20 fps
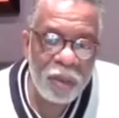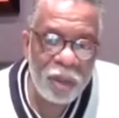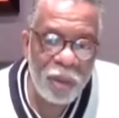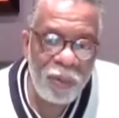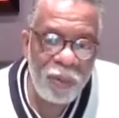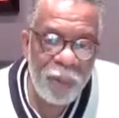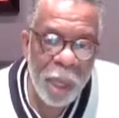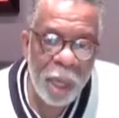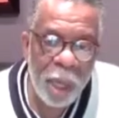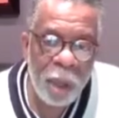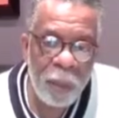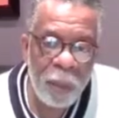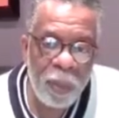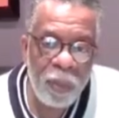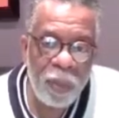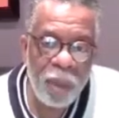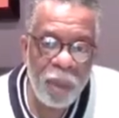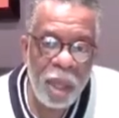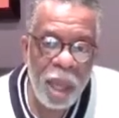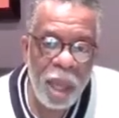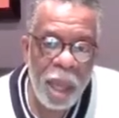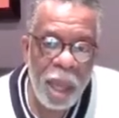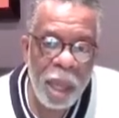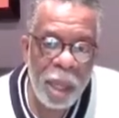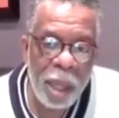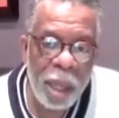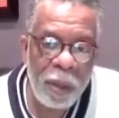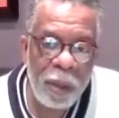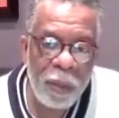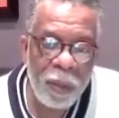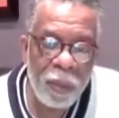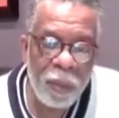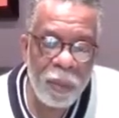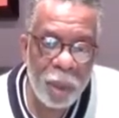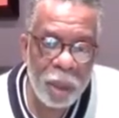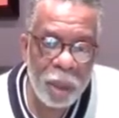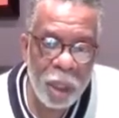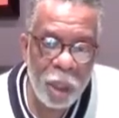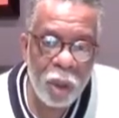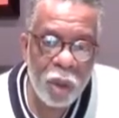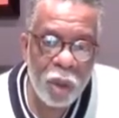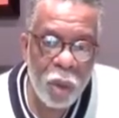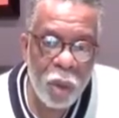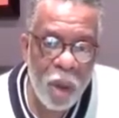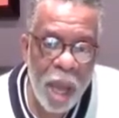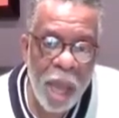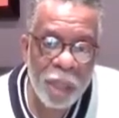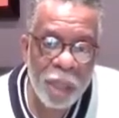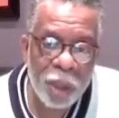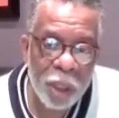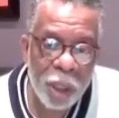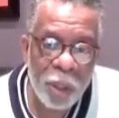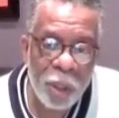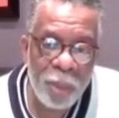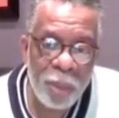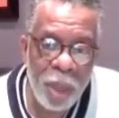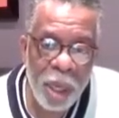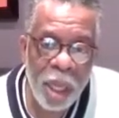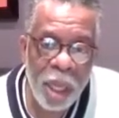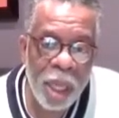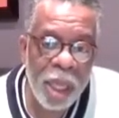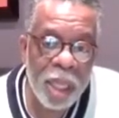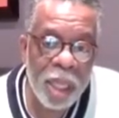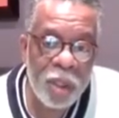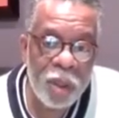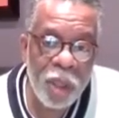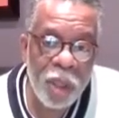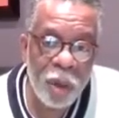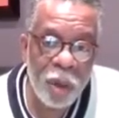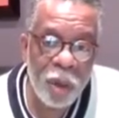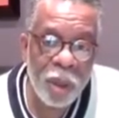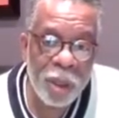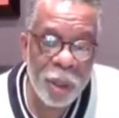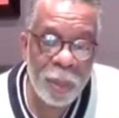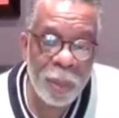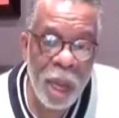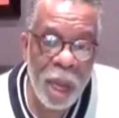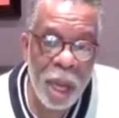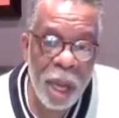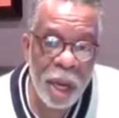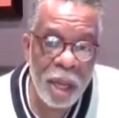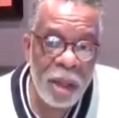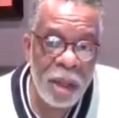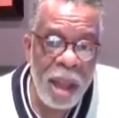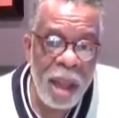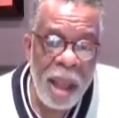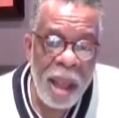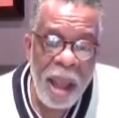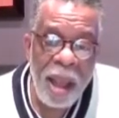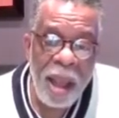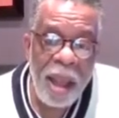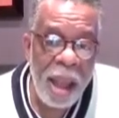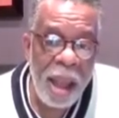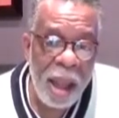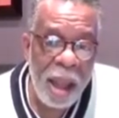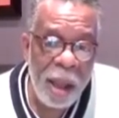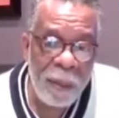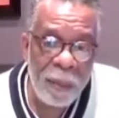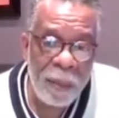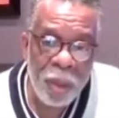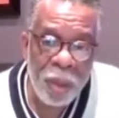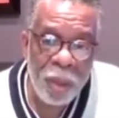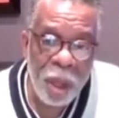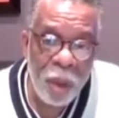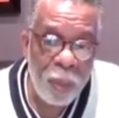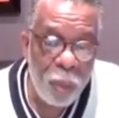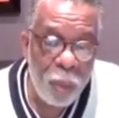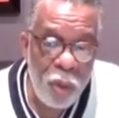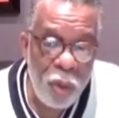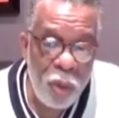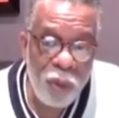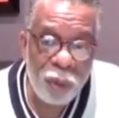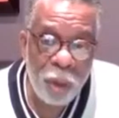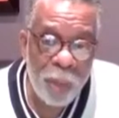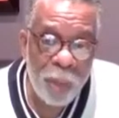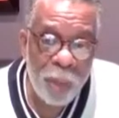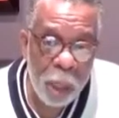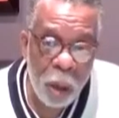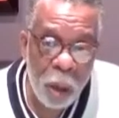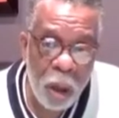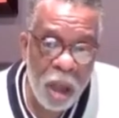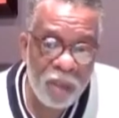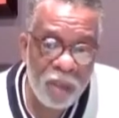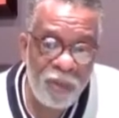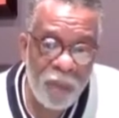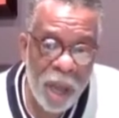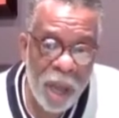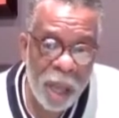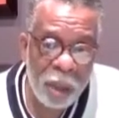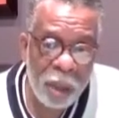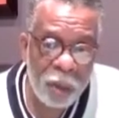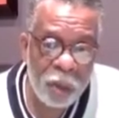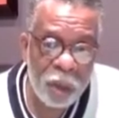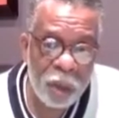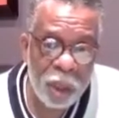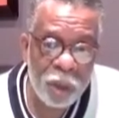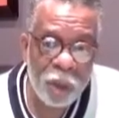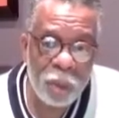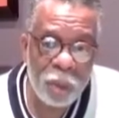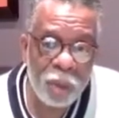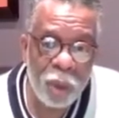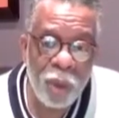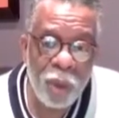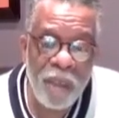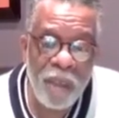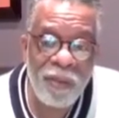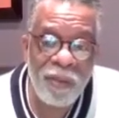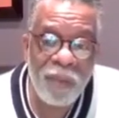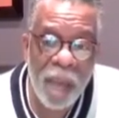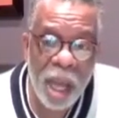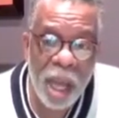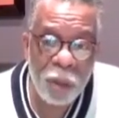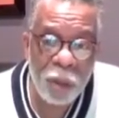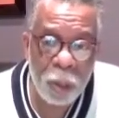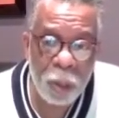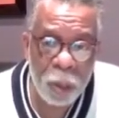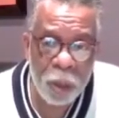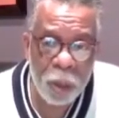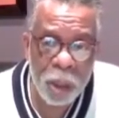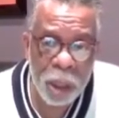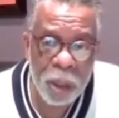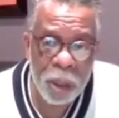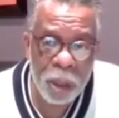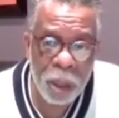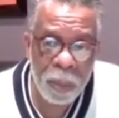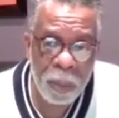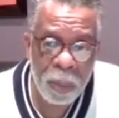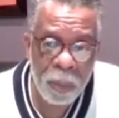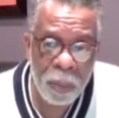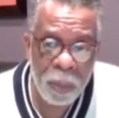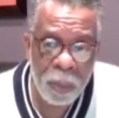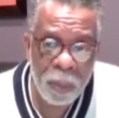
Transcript: develop a political action committee and get serious about it and move from a lost value system to a value system,